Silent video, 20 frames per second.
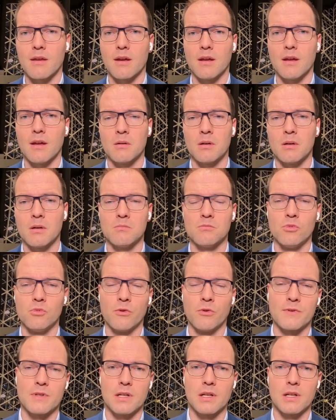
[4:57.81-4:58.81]
They
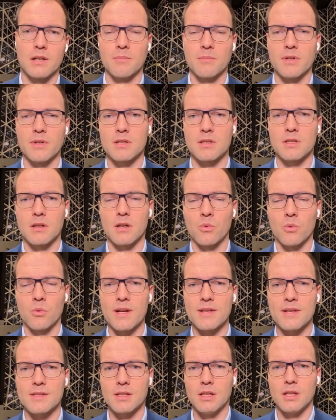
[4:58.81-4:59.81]
moved a little bit
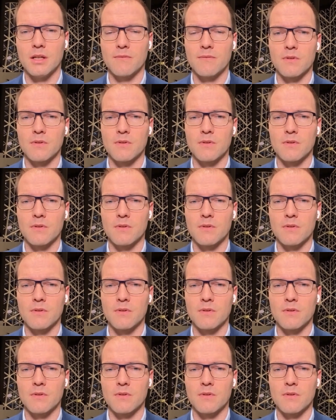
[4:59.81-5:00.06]
west,